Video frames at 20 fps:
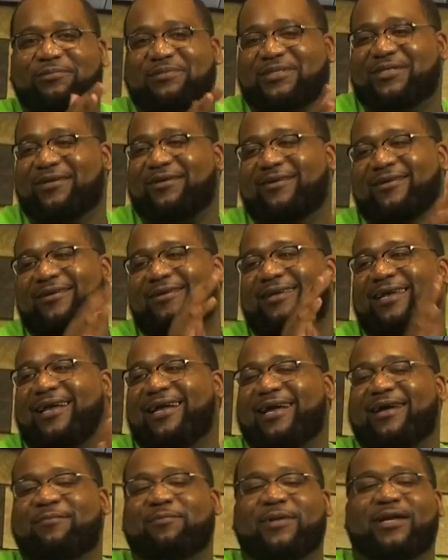So I
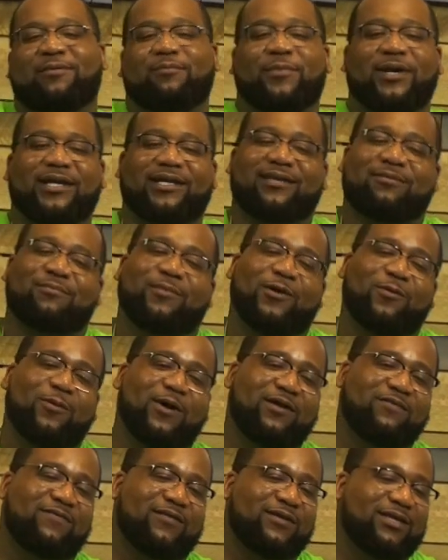got my, my, my
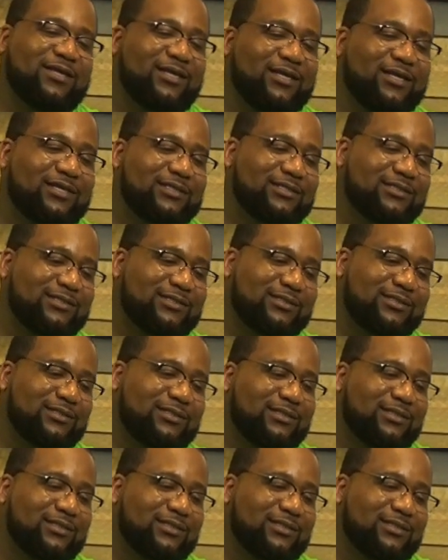wife and kids.